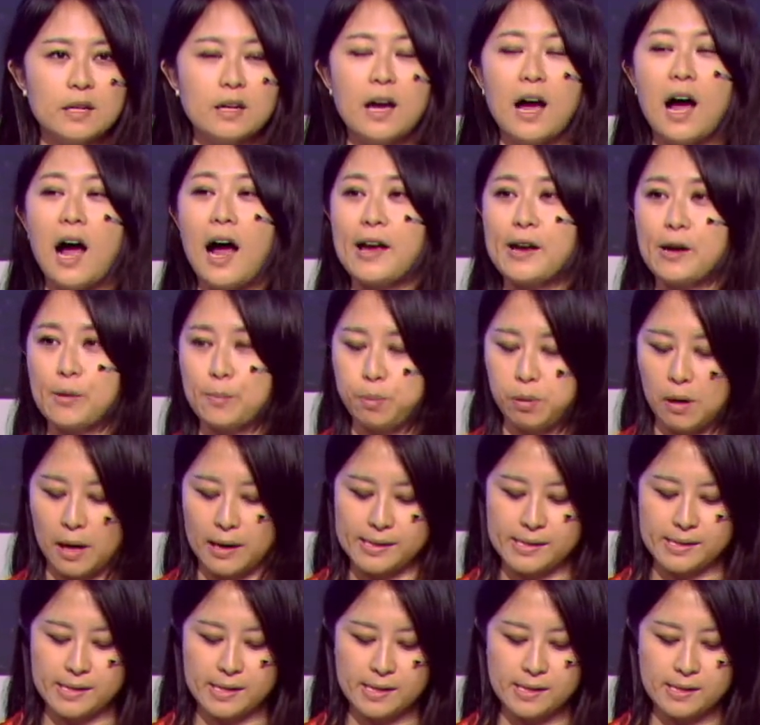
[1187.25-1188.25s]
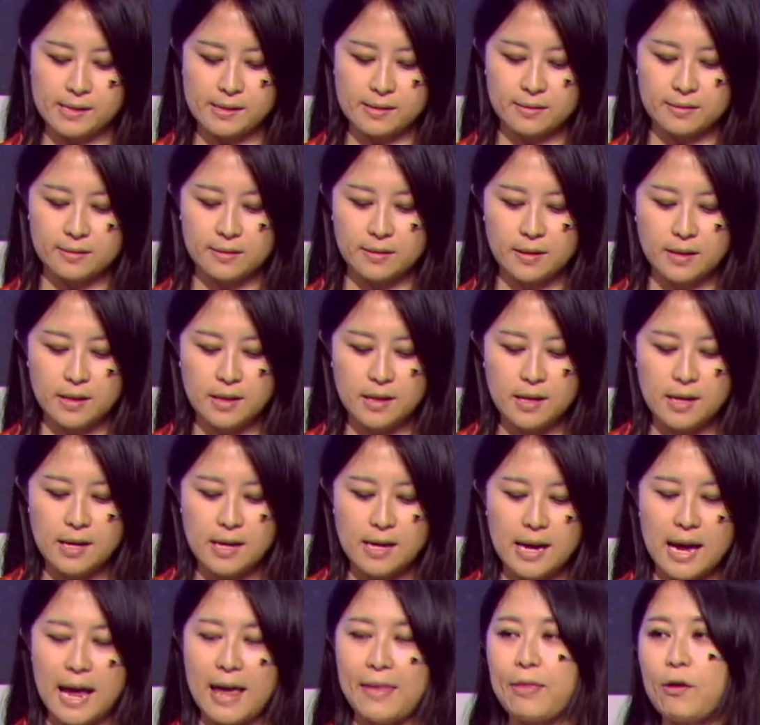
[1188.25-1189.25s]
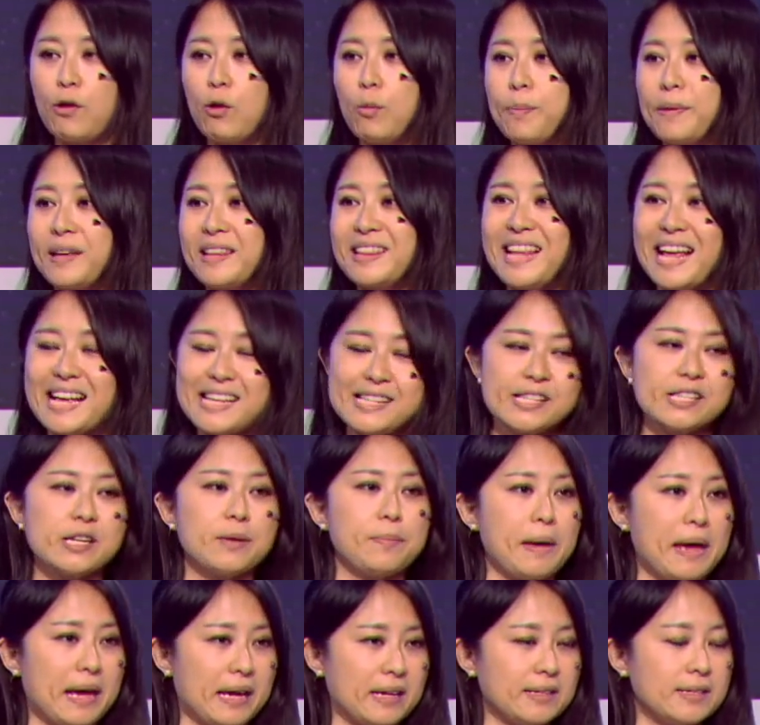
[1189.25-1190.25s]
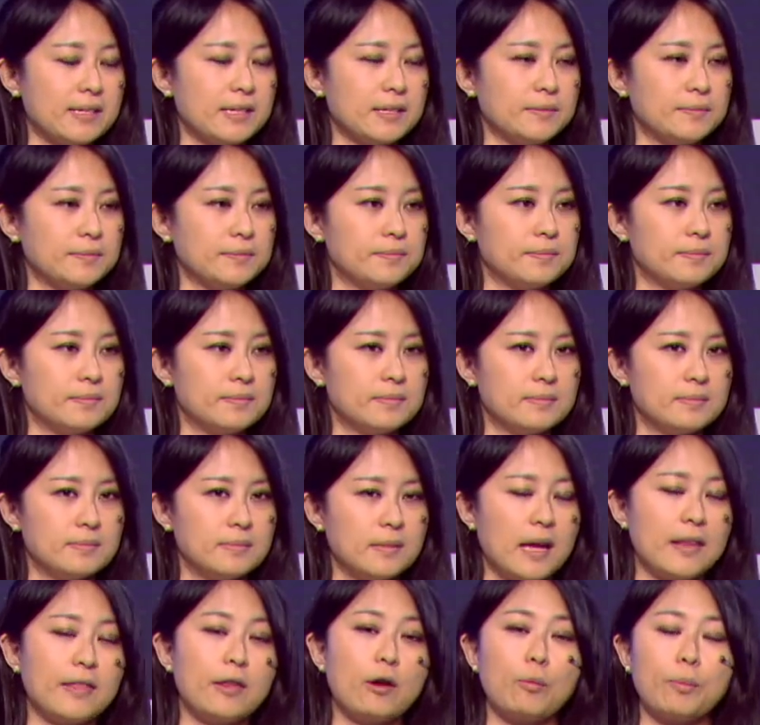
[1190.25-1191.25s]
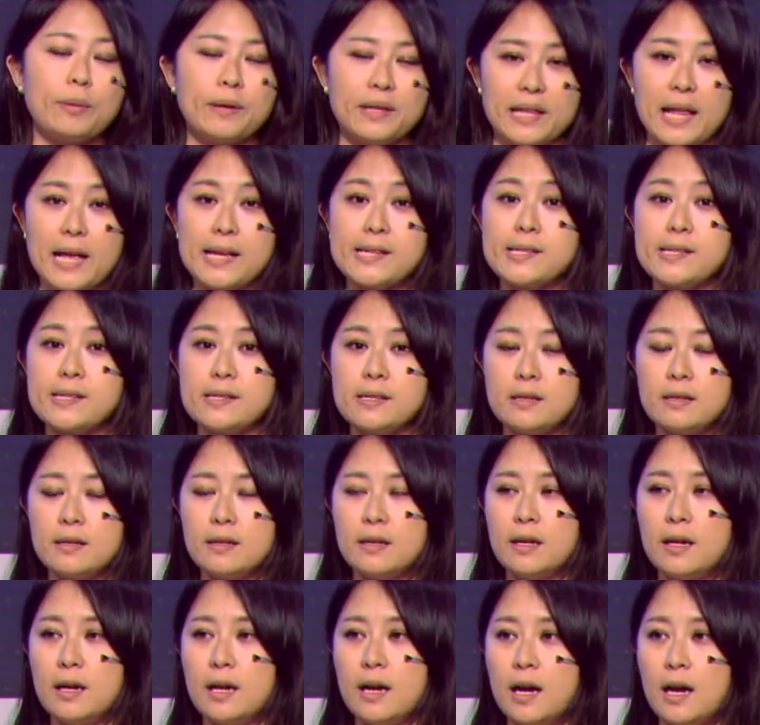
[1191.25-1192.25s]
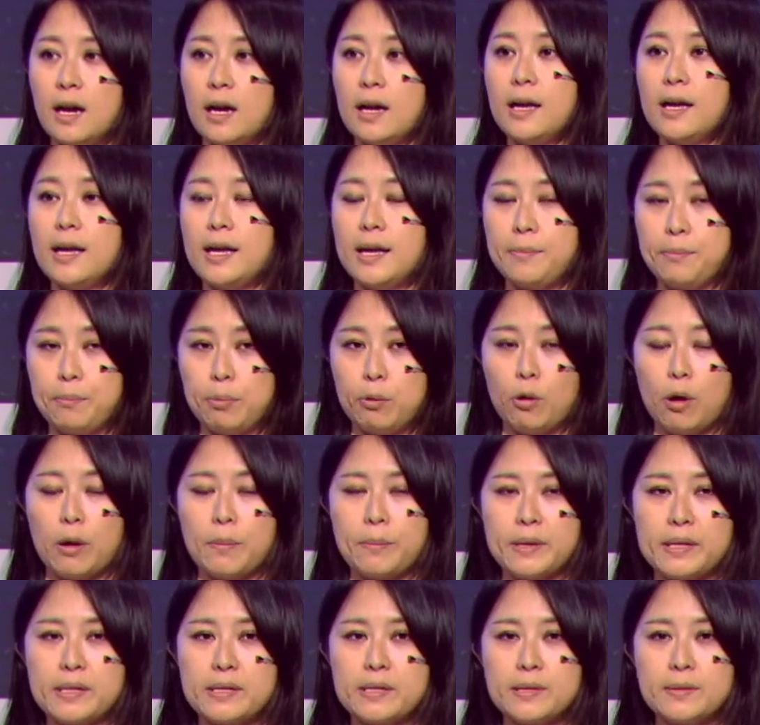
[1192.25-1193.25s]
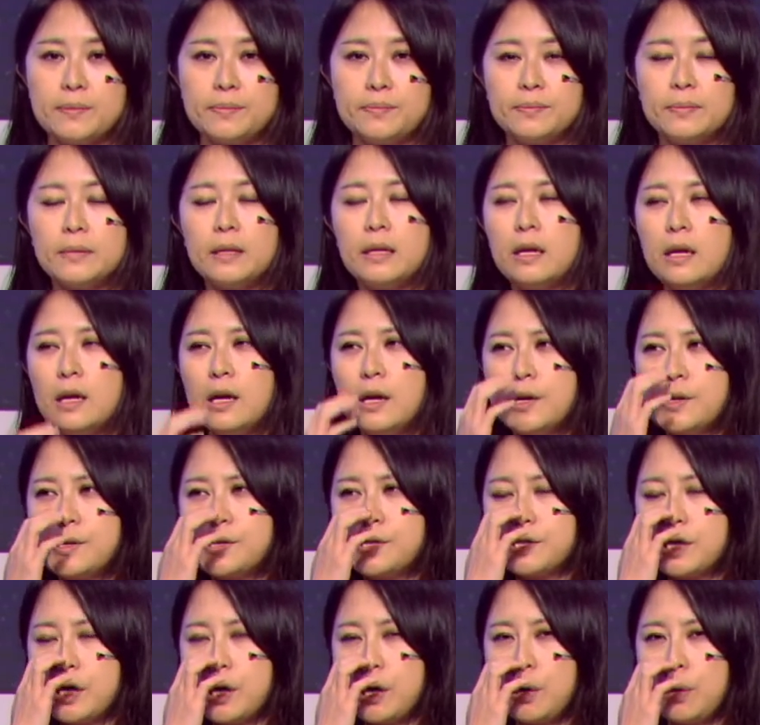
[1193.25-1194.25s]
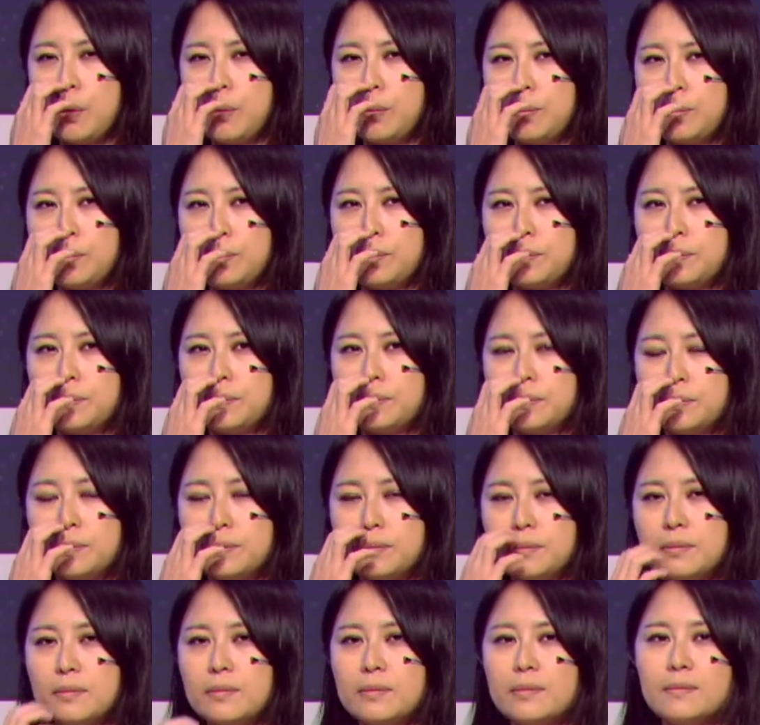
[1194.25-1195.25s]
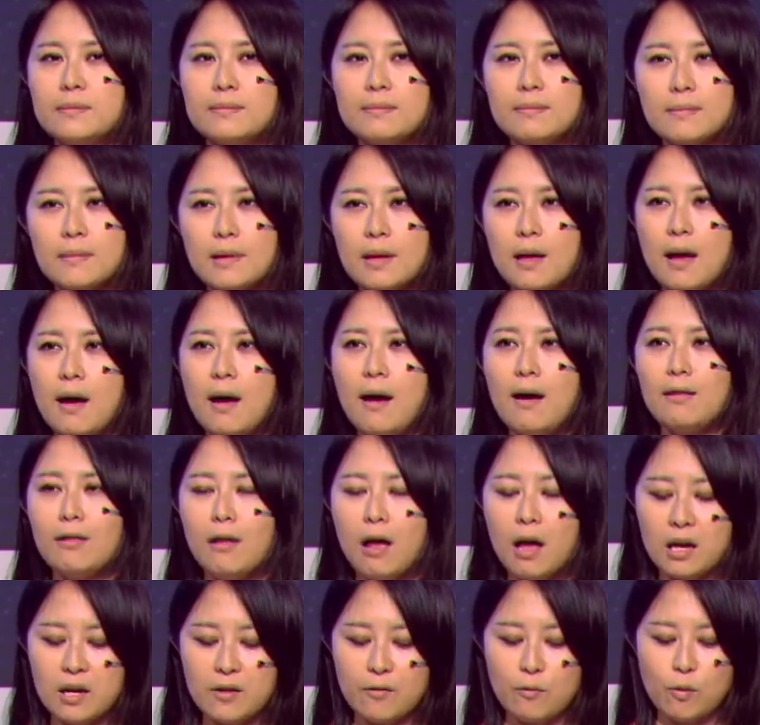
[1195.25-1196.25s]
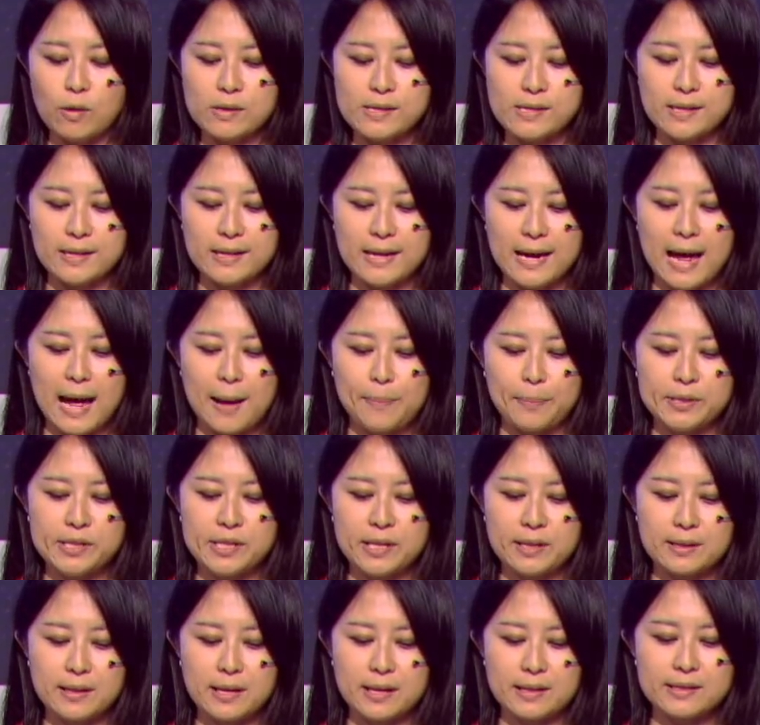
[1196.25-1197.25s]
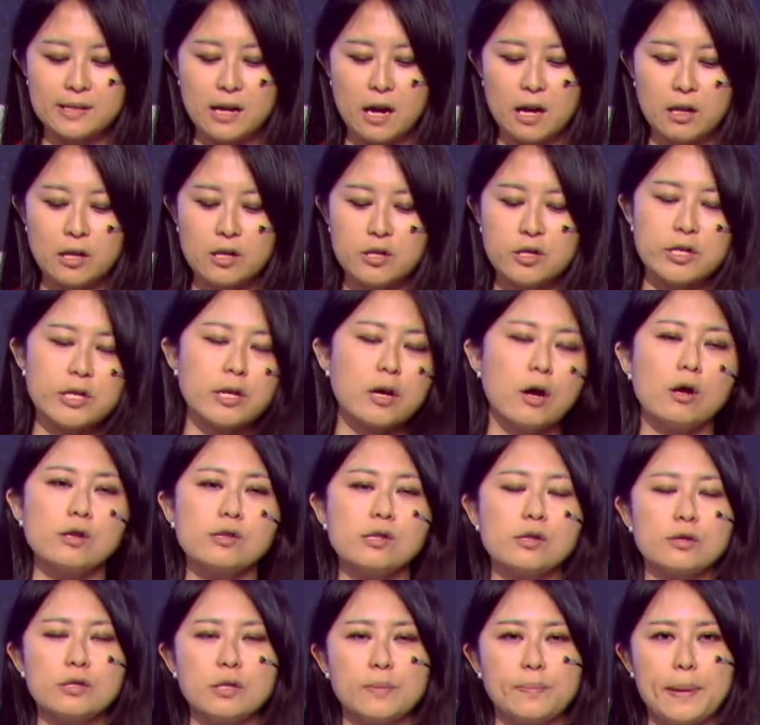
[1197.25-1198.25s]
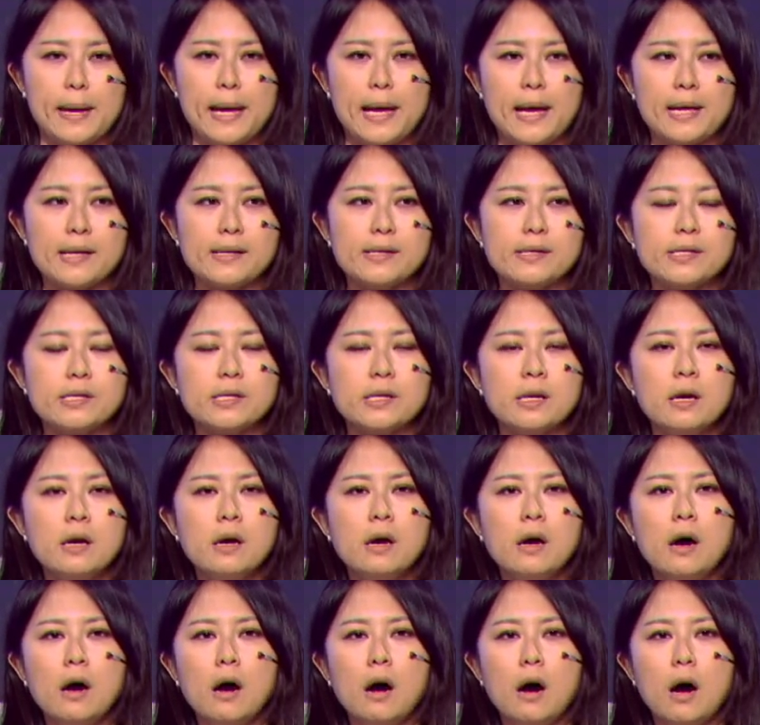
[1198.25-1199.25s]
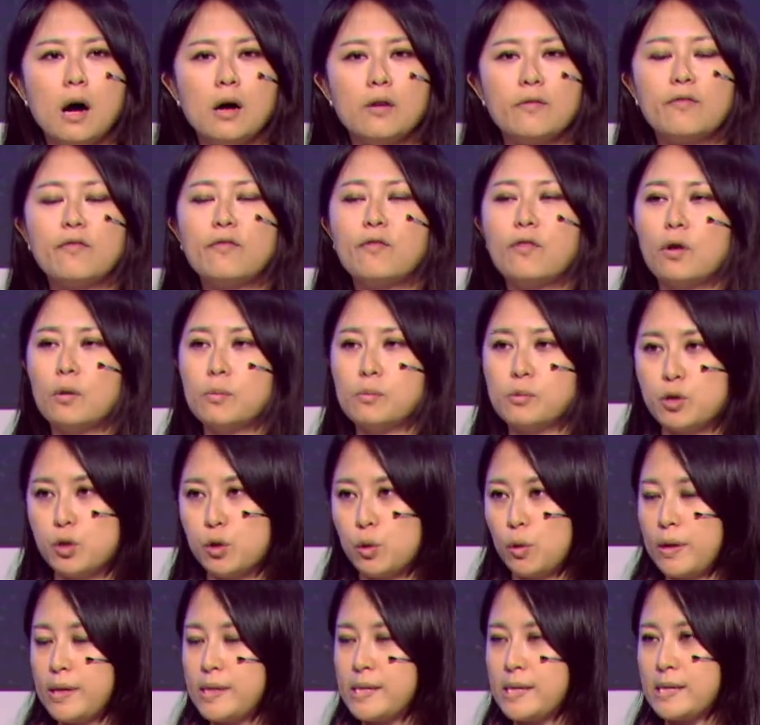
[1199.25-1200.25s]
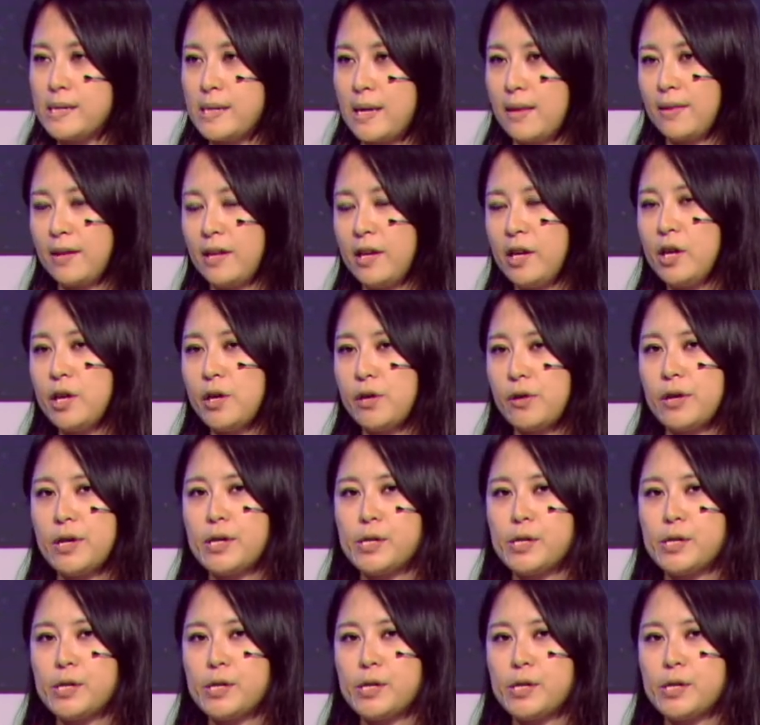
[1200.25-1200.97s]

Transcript: higher prices, and there will be less demand, and there will be less employment. So a lot of what's going to happen to technology also depends on firm choices, and here